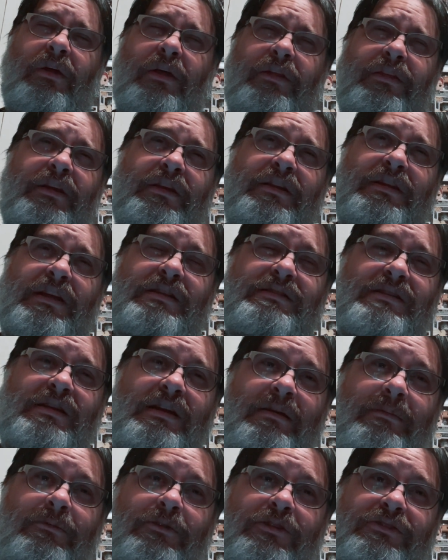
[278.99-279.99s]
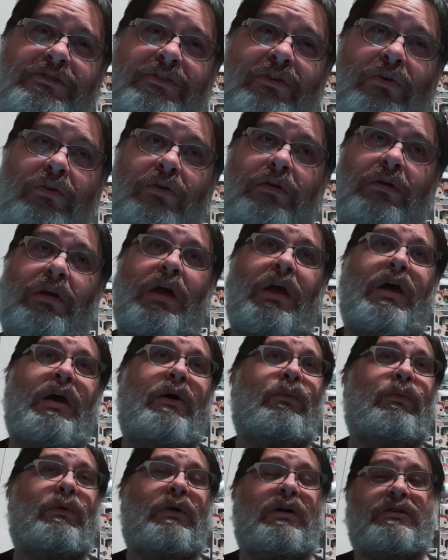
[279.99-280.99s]
I think that's the name of the song,
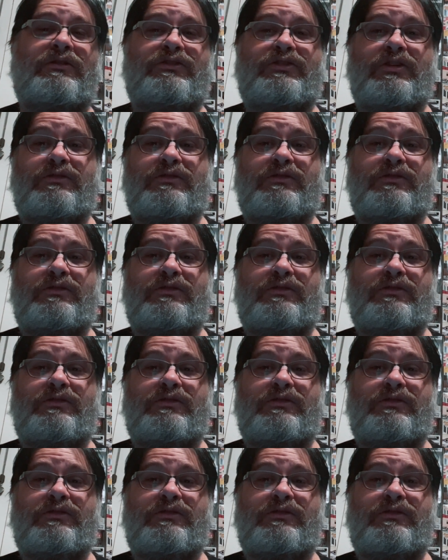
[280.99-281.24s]
where it's